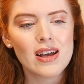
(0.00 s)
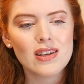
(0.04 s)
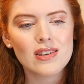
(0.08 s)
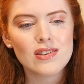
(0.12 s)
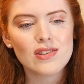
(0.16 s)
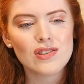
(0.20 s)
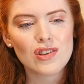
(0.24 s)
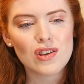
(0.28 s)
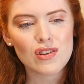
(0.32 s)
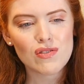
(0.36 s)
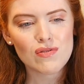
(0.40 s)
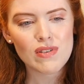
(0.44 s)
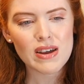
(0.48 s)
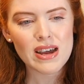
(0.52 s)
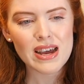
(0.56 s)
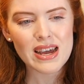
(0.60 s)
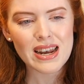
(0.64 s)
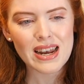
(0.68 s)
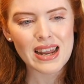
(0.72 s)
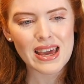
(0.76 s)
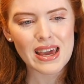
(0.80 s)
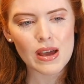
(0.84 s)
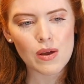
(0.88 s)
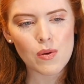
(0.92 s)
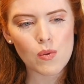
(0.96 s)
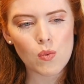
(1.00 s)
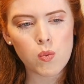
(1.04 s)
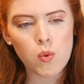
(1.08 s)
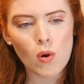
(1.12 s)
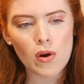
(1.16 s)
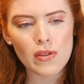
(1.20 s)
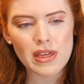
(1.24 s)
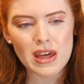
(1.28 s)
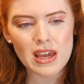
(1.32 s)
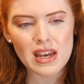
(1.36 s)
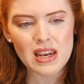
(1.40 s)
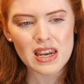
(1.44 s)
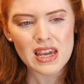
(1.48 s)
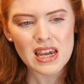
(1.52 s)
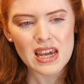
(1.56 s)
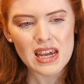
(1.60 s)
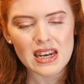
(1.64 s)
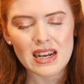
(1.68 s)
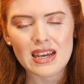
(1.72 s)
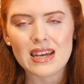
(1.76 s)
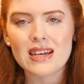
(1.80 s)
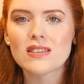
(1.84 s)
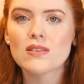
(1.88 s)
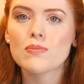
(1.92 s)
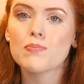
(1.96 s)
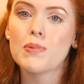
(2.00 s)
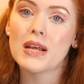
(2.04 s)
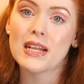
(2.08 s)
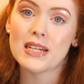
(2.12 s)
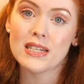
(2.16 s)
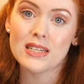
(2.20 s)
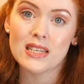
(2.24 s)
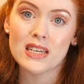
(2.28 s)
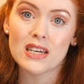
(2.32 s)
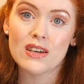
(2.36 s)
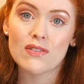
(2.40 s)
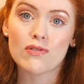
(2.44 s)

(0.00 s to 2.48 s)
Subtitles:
So really, what they need is plenty